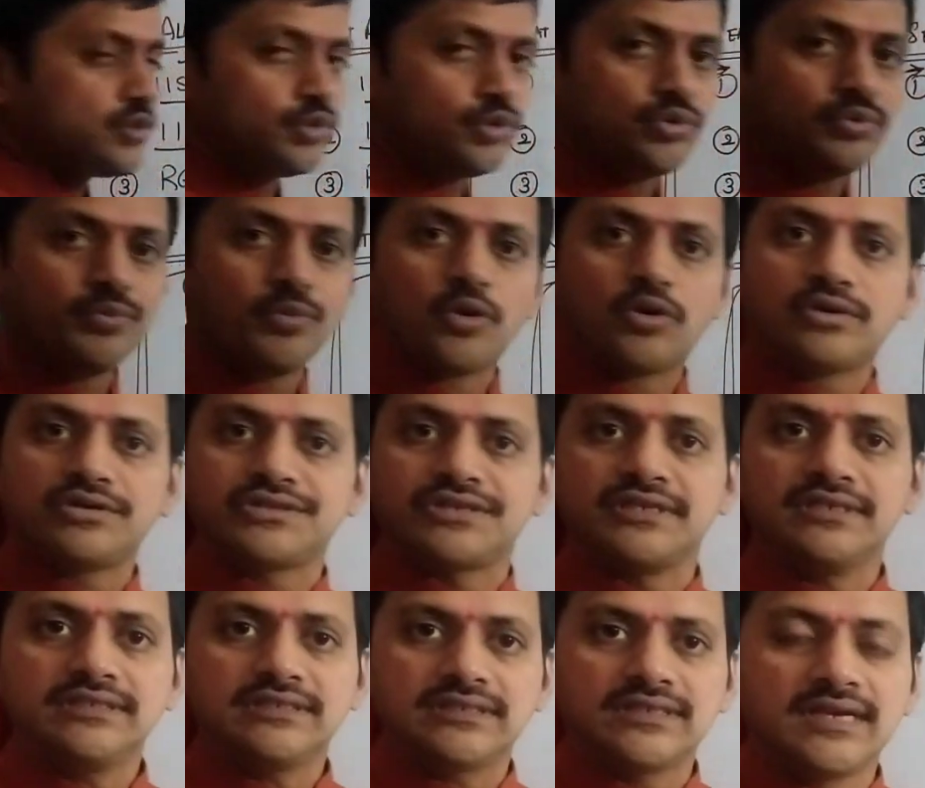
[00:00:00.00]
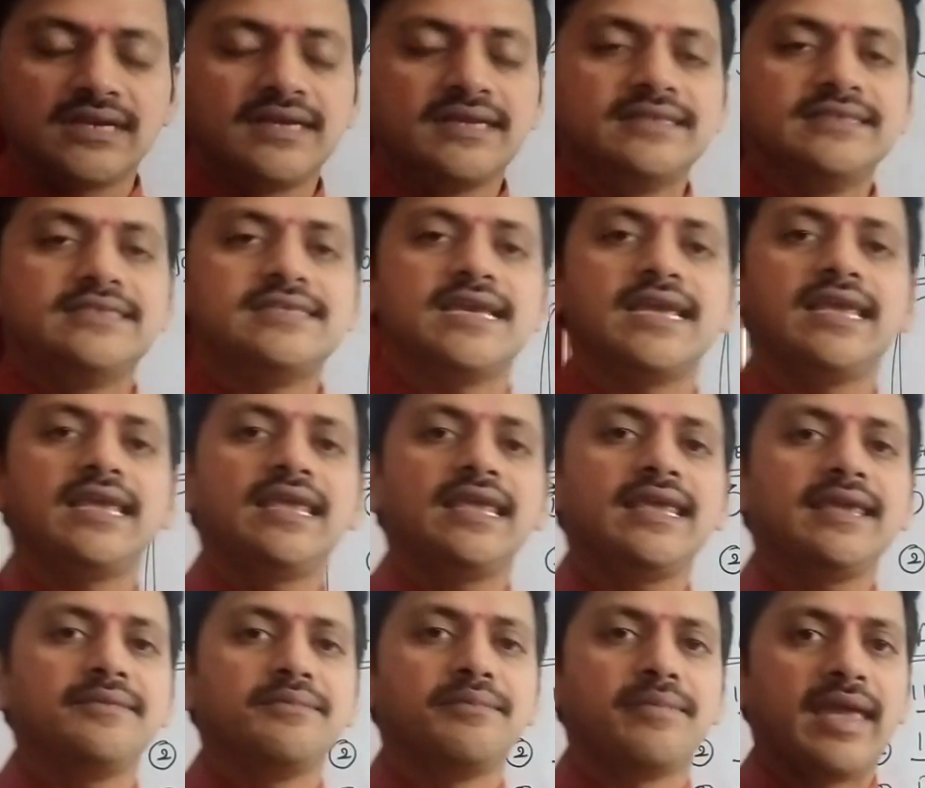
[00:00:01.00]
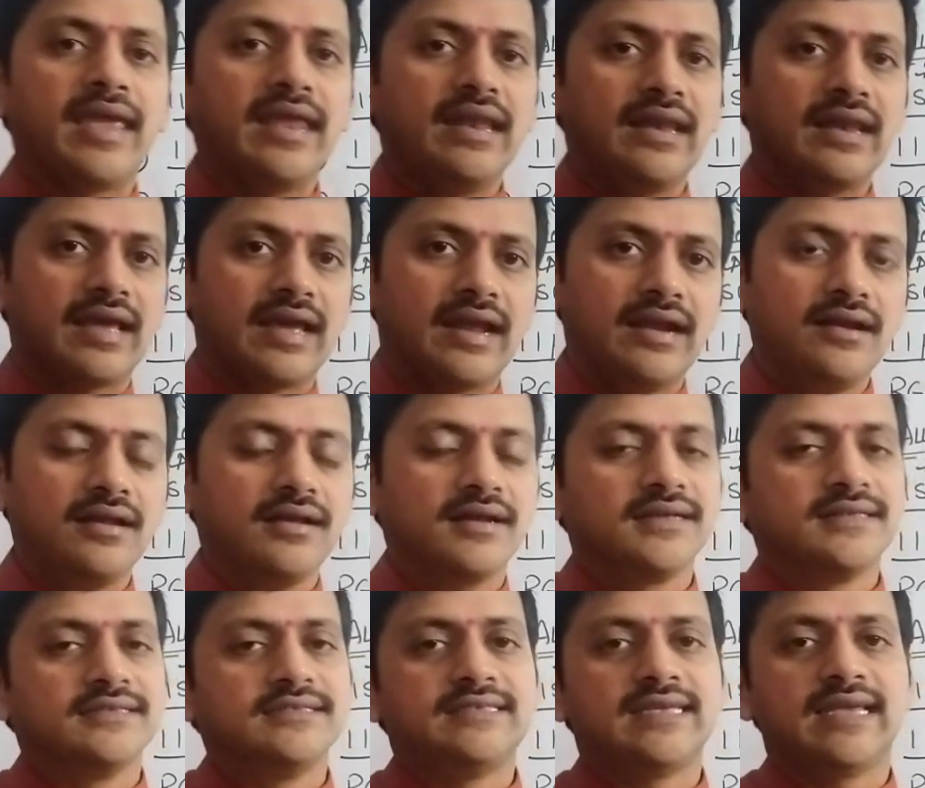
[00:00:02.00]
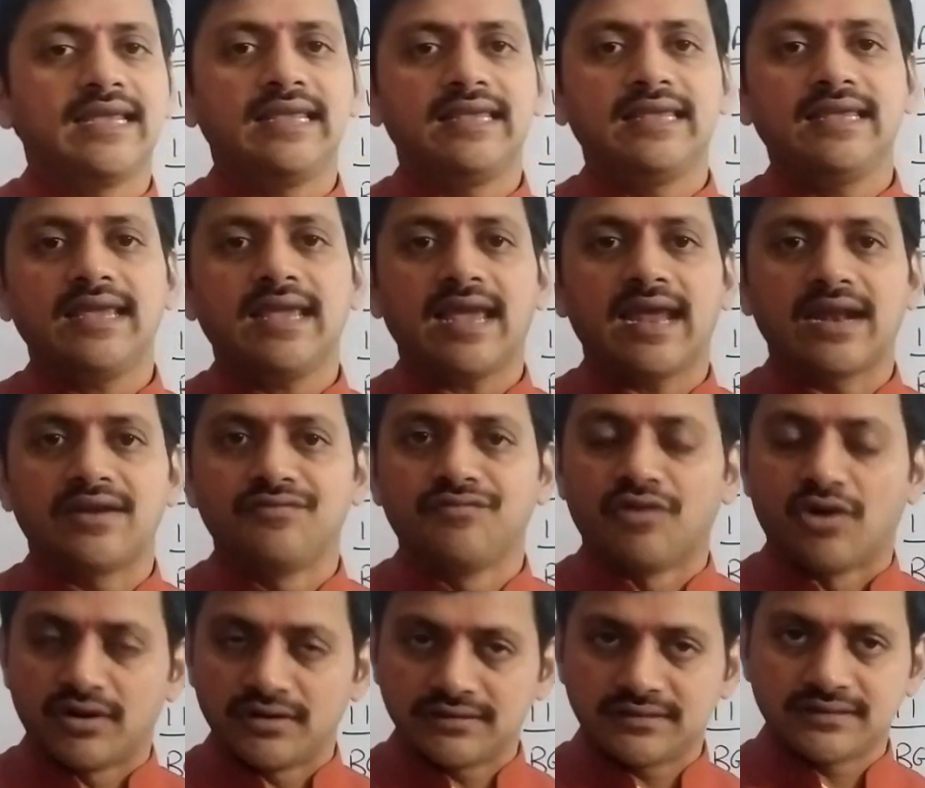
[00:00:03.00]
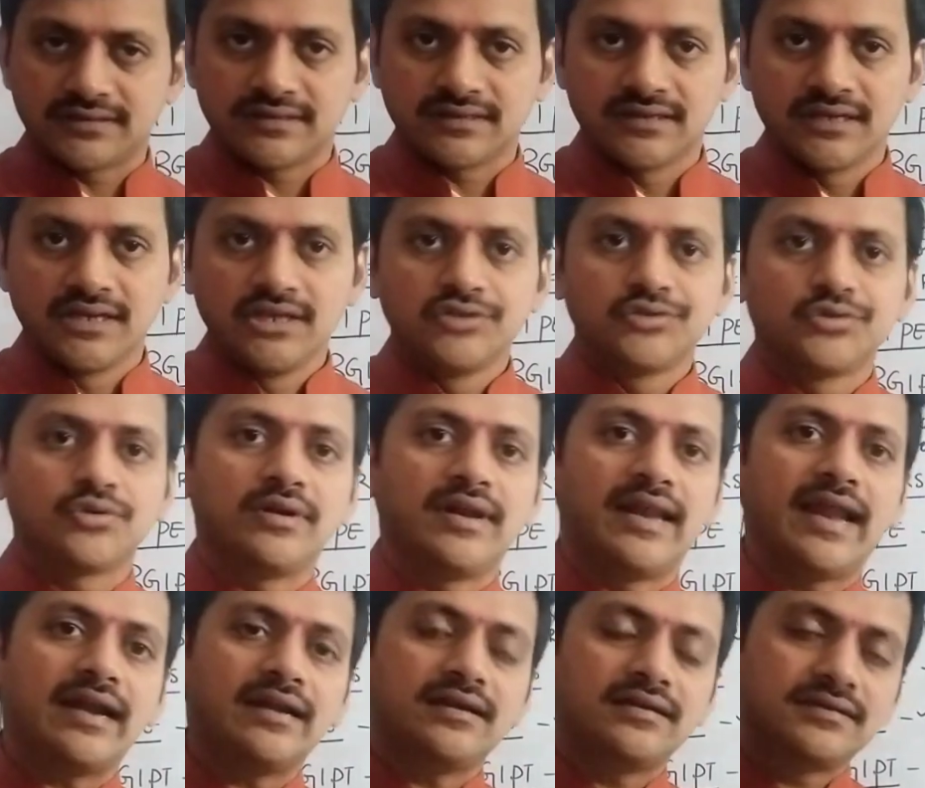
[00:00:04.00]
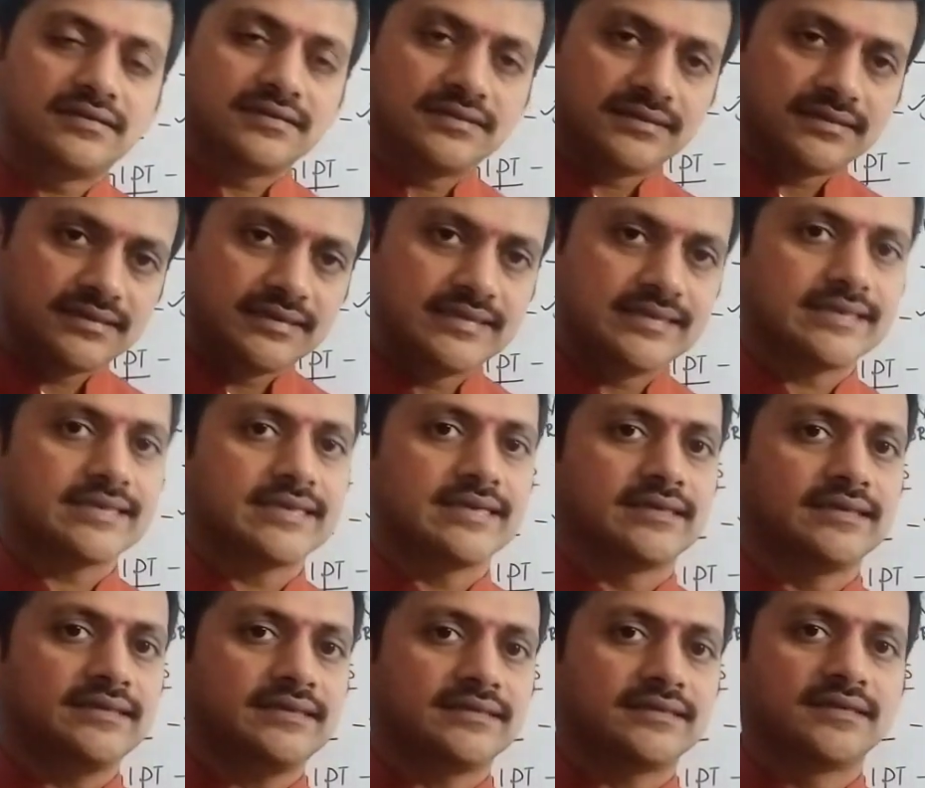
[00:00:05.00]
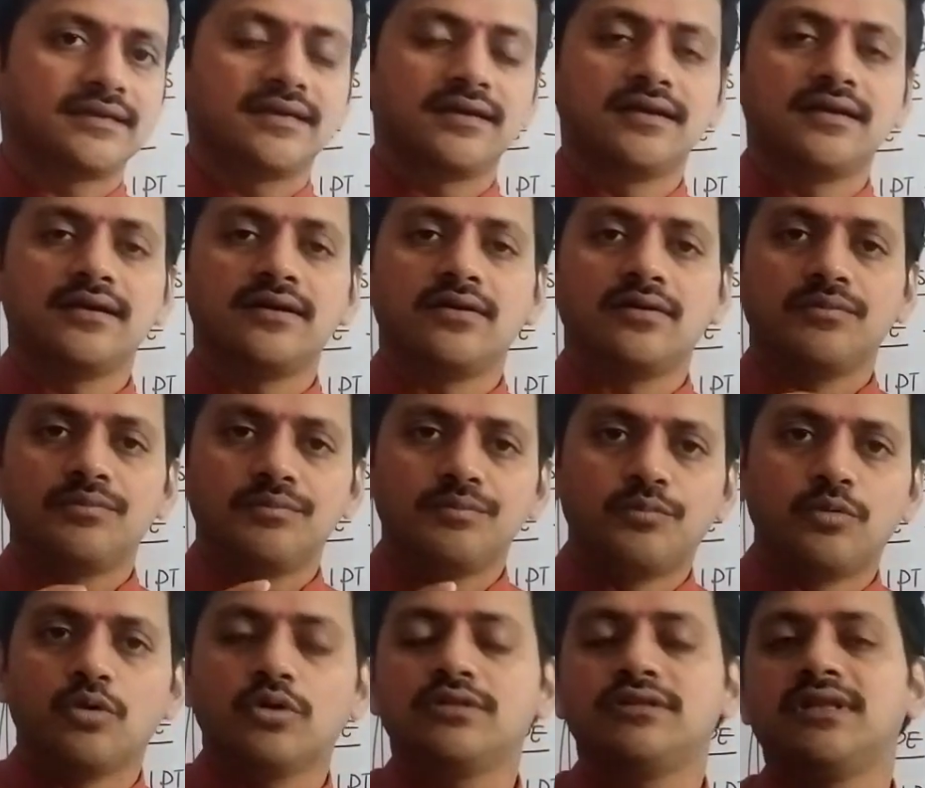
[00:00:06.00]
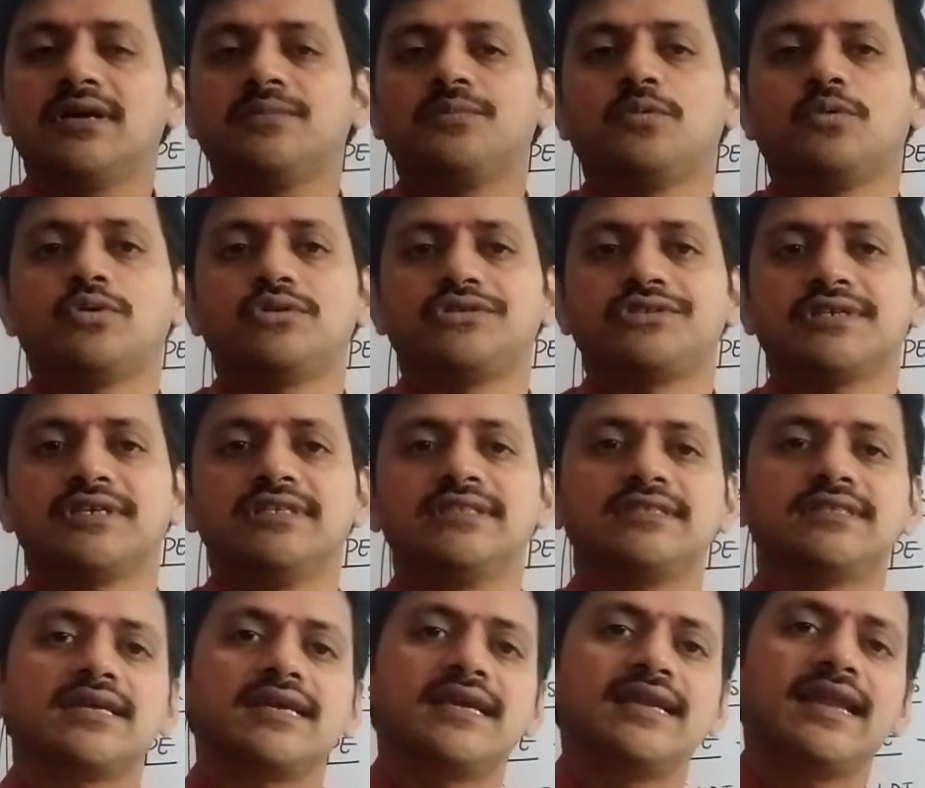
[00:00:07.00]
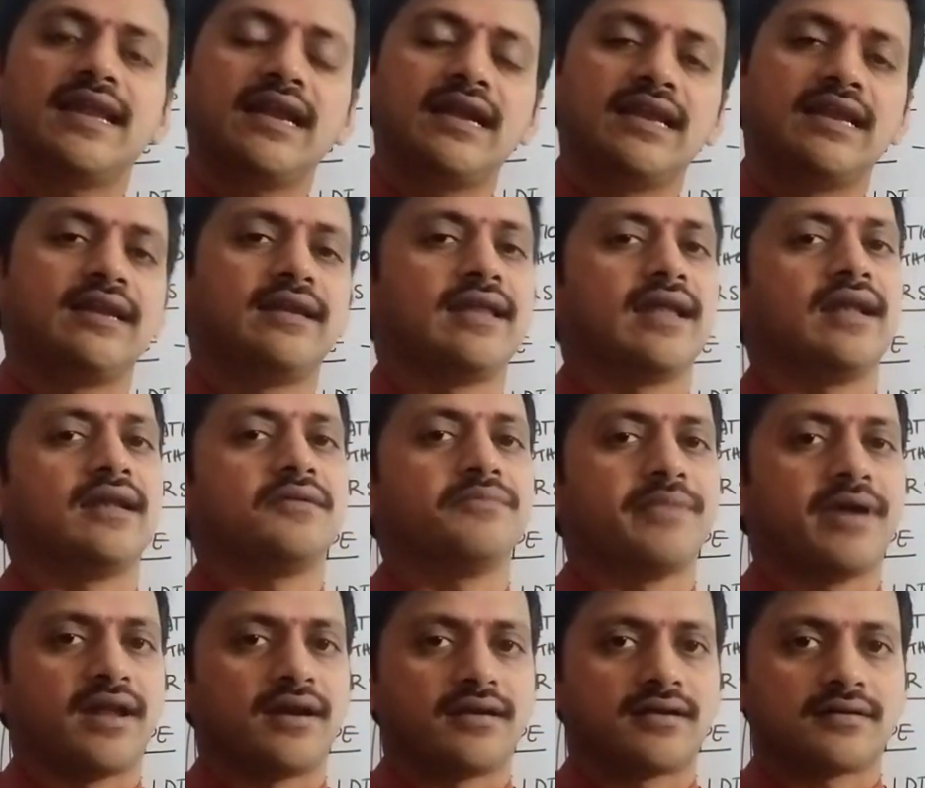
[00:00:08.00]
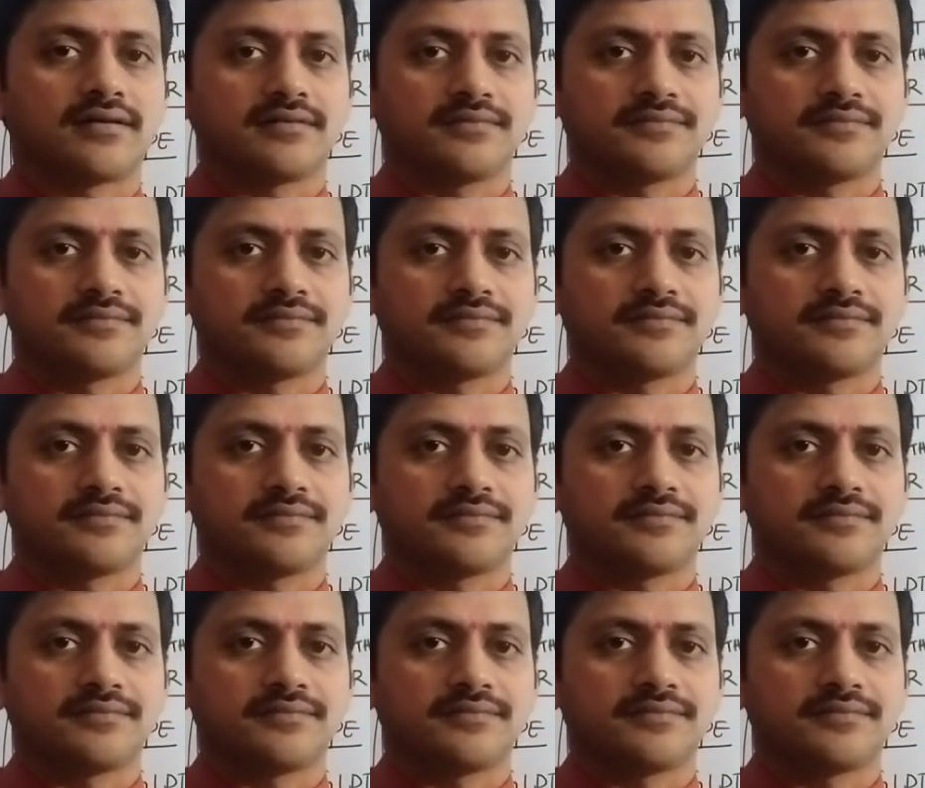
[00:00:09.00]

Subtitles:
two portions, JEE Main and JEE Advanced. So let's discuss both the portions in a detailed manner.